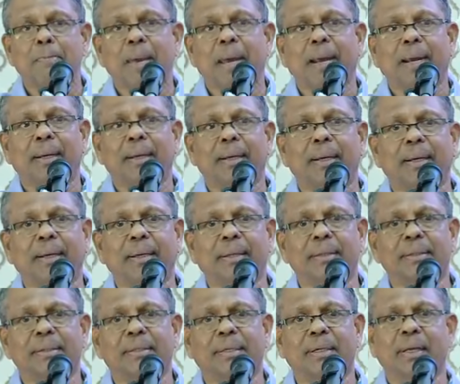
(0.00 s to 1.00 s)
And
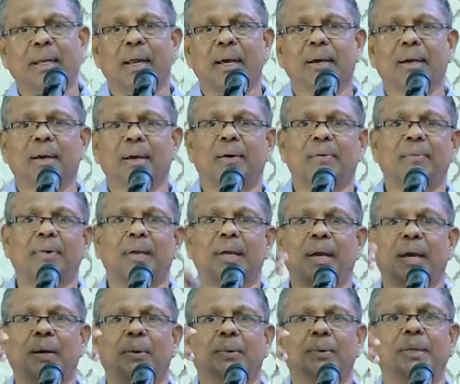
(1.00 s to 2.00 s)
in Sri Lanka, we
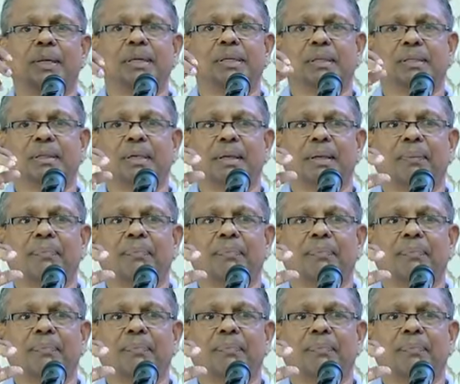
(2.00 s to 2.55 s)
have this